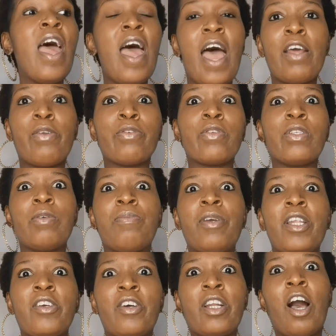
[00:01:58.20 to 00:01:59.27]
and also
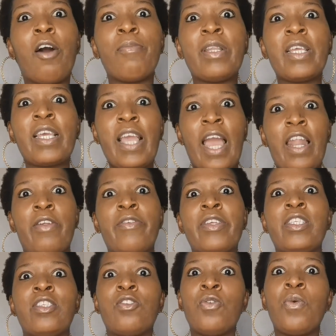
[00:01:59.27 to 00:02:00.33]
depending on how many
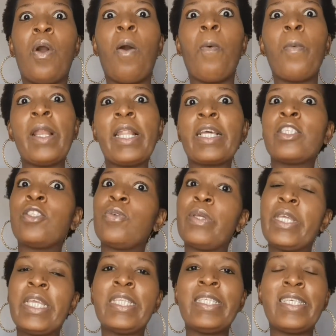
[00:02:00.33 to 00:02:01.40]
calories you are willing to
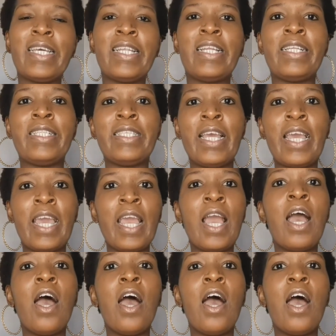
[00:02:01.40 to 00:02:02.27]
eat in a day.